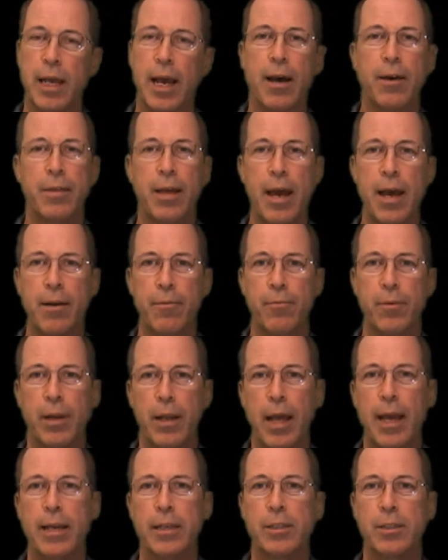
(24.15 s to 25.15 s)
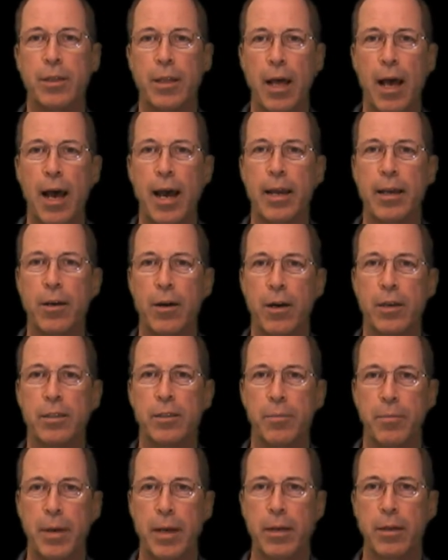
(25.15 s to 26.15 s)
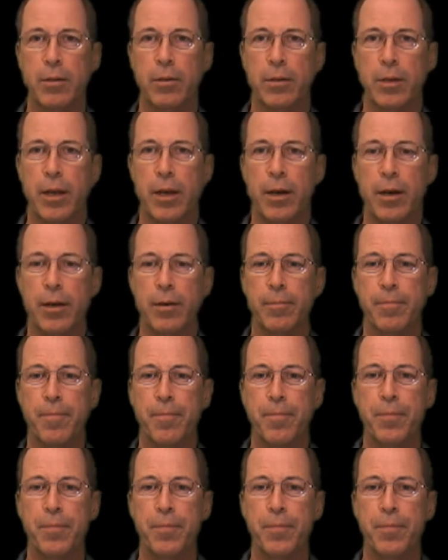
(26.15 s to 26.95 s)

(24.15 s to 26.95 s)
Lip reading: how that relates to the high cost of medical care.